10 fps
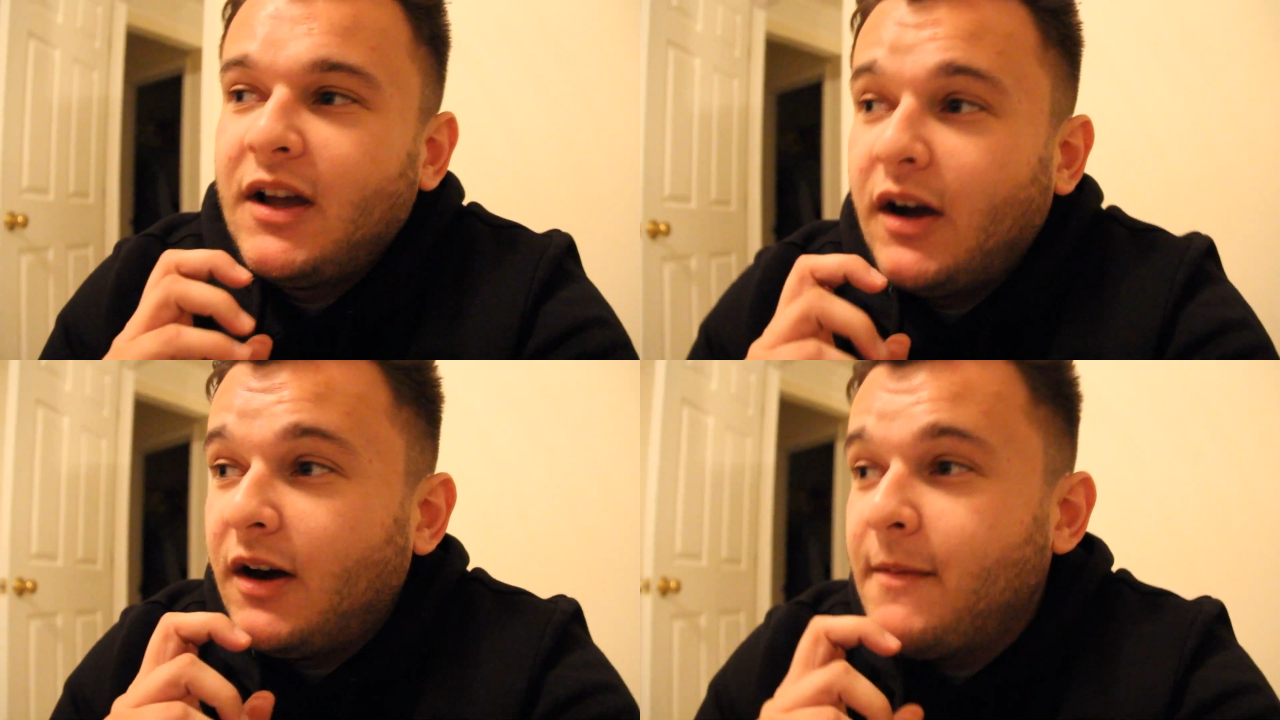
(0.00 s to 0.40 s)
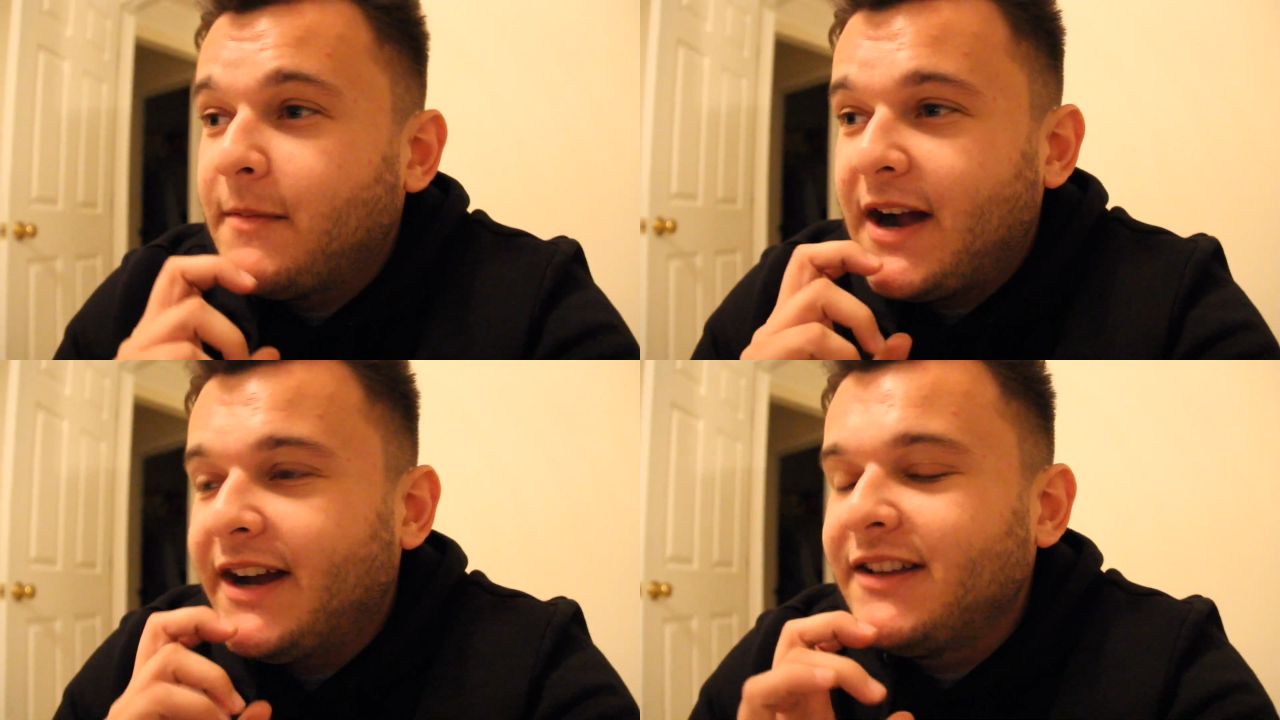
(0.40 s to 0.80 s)

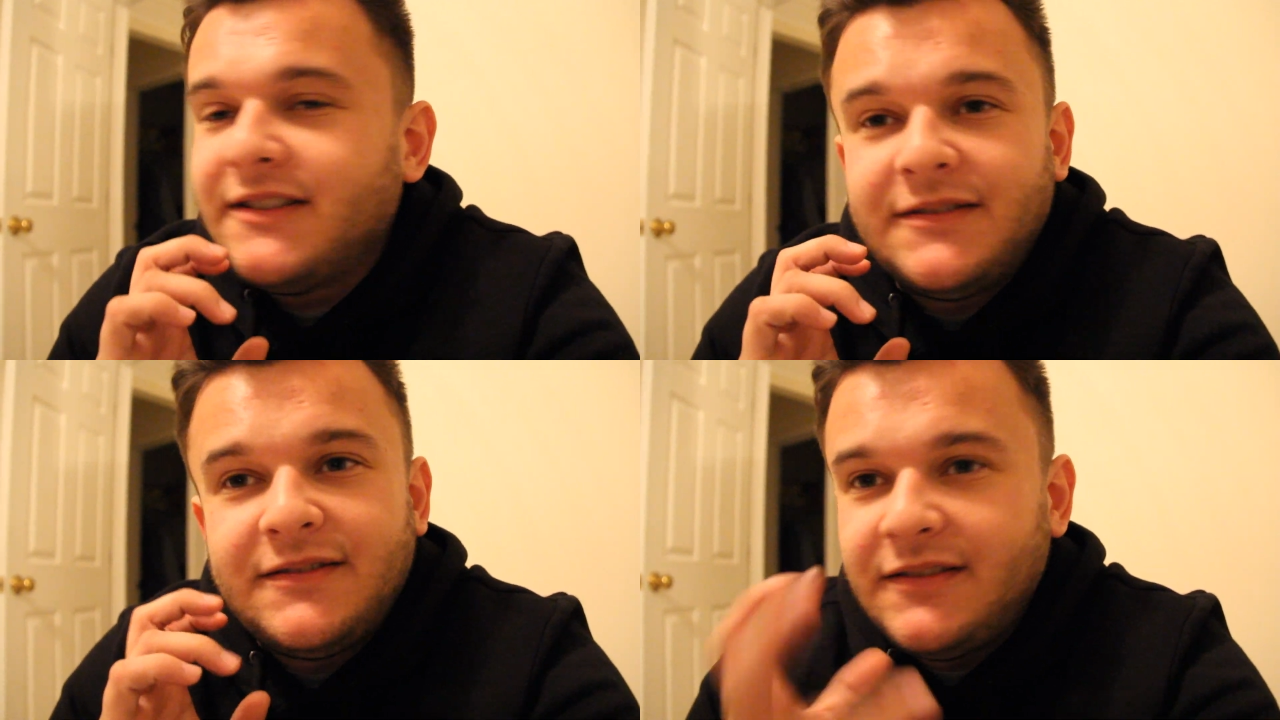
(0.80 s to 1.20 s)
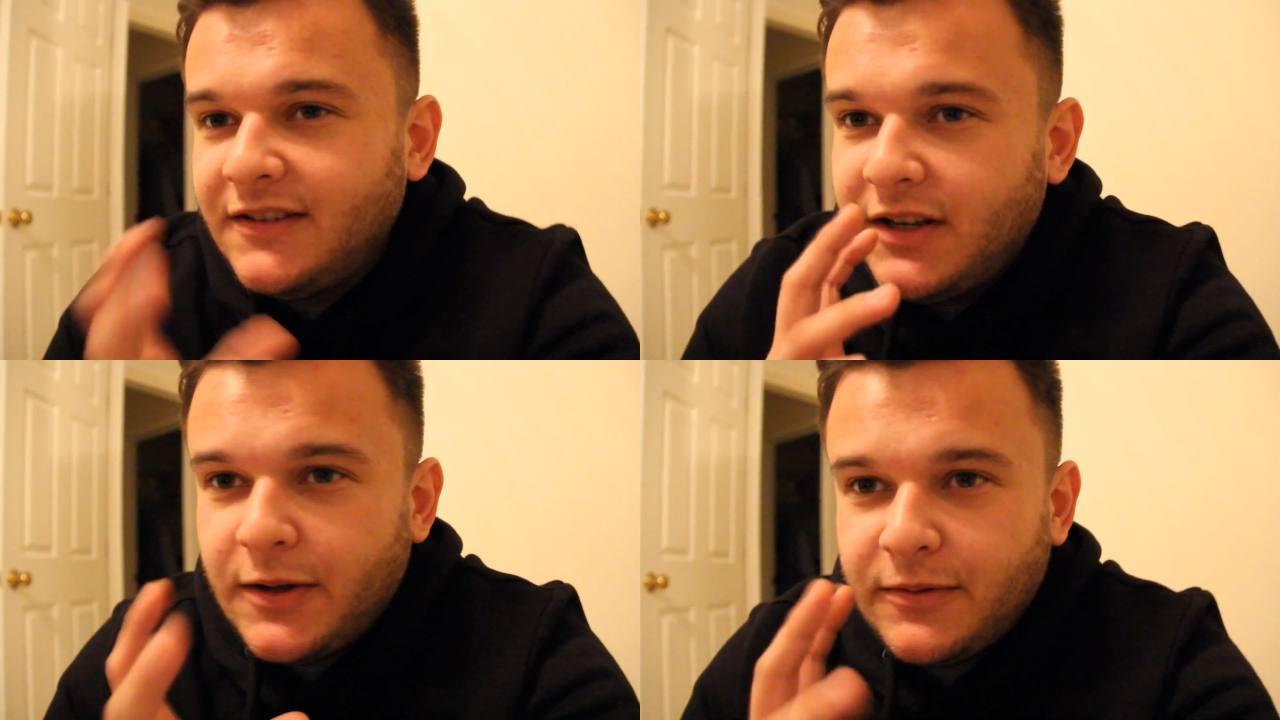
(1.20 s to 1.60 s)
I'm kind of,
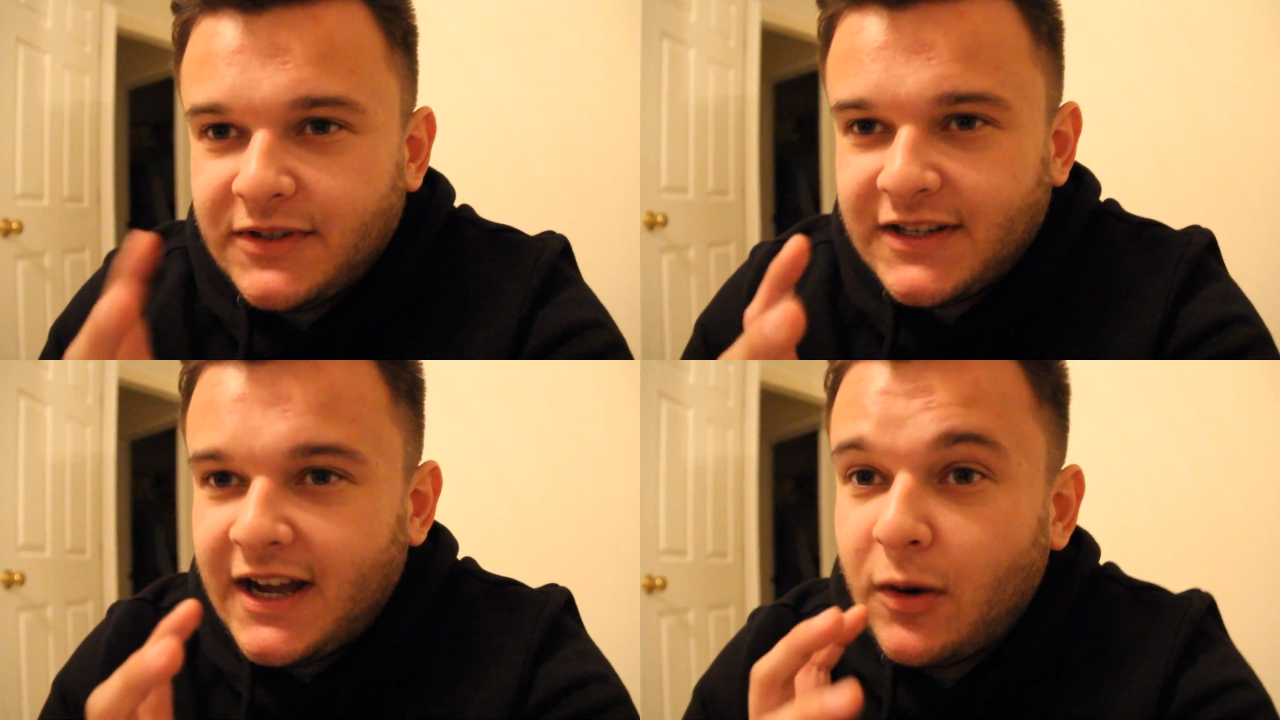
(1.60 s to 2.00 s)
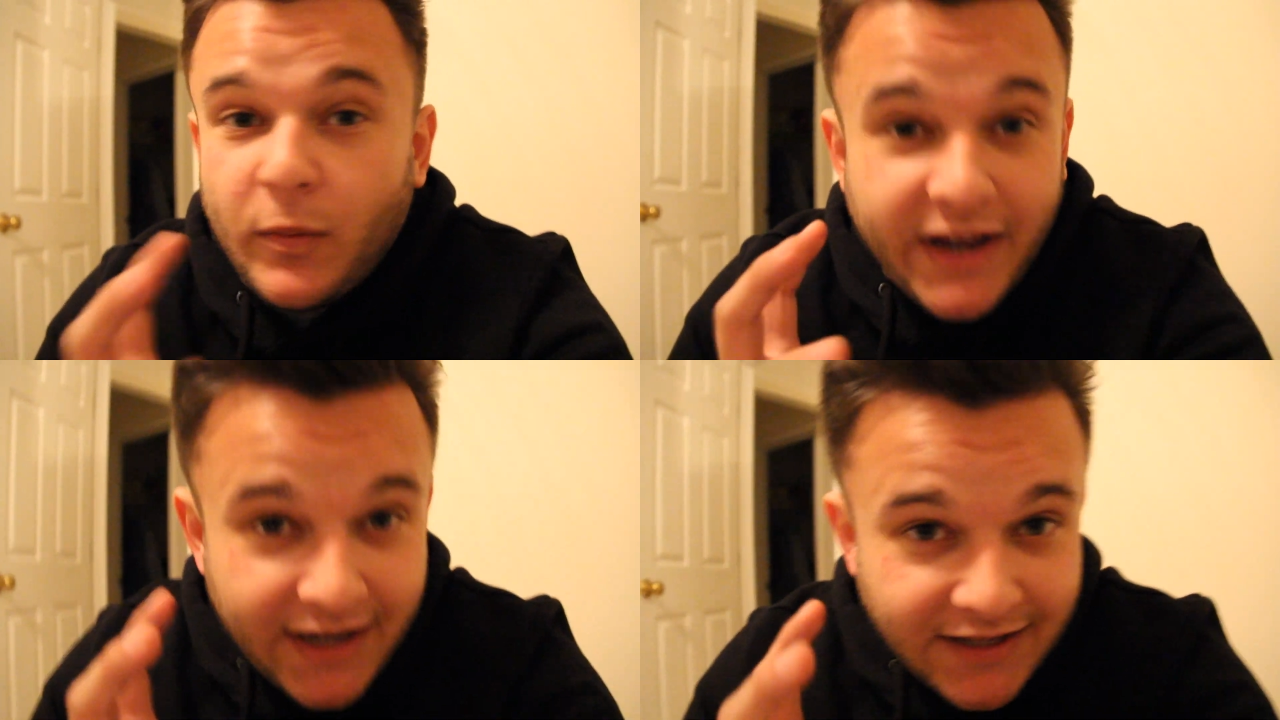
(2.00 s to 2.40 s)
you know, just kind of
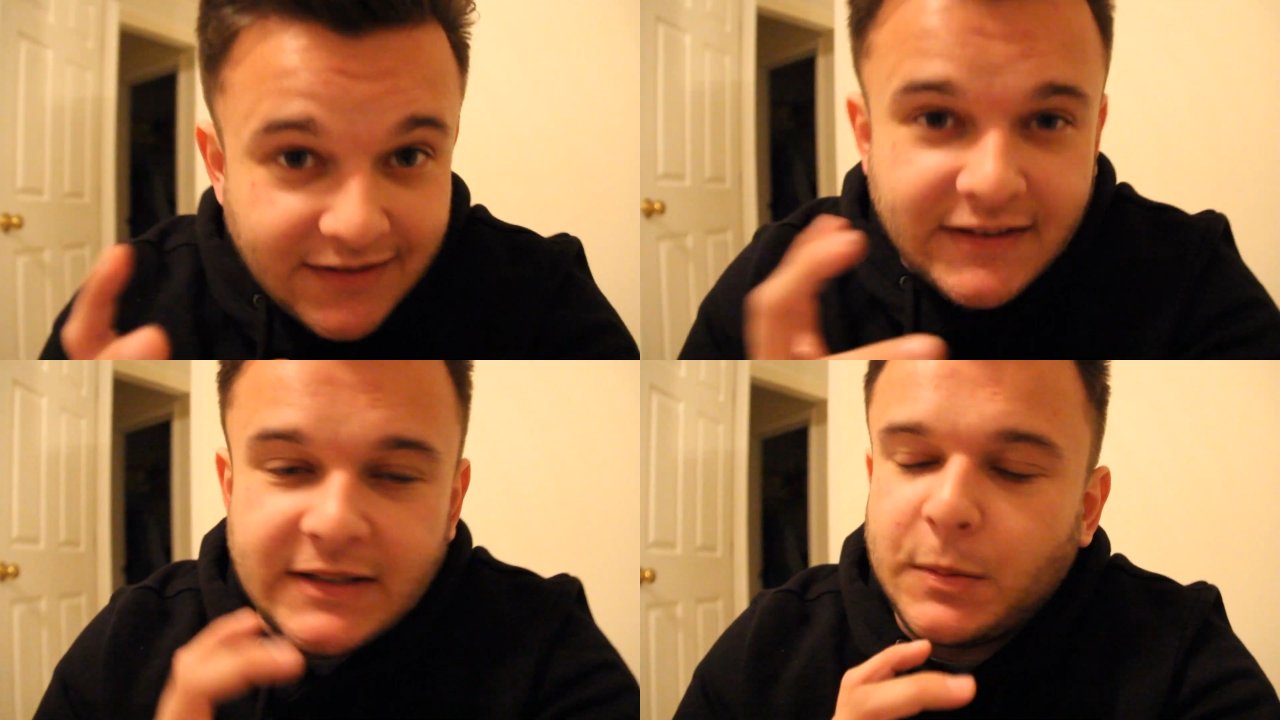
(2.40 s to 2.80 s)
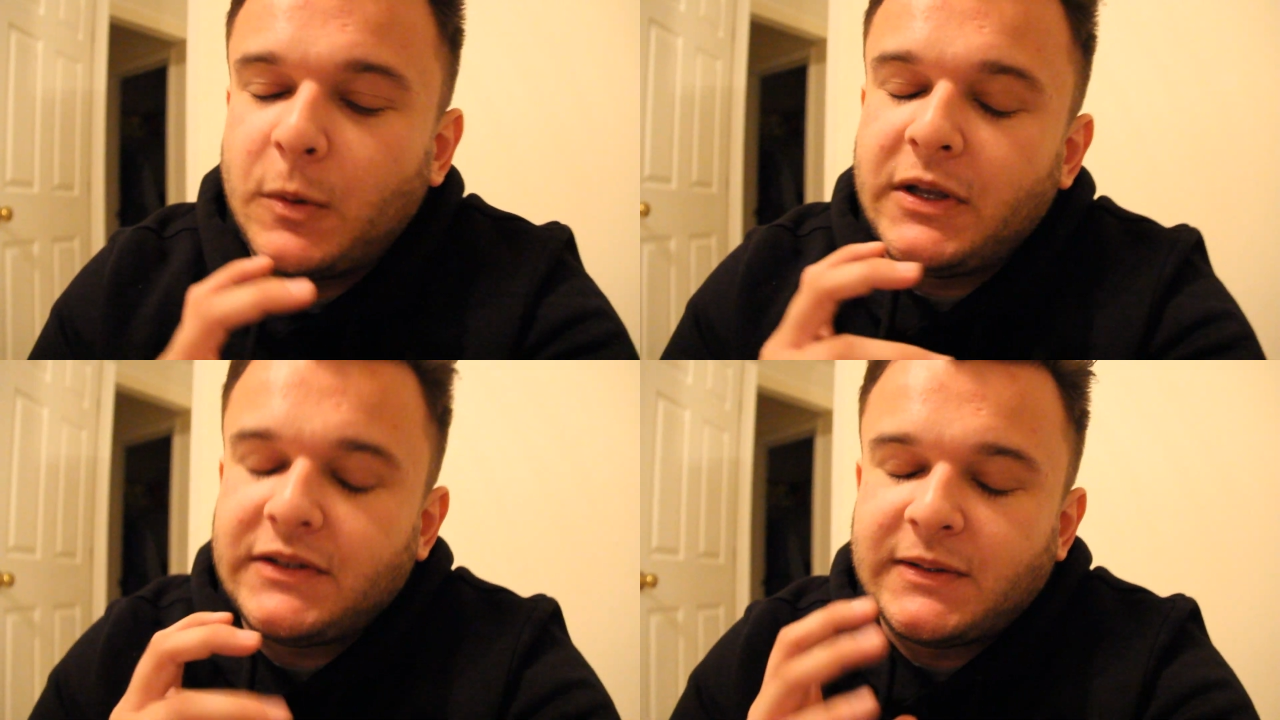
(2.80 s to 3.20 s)
winging it at this point.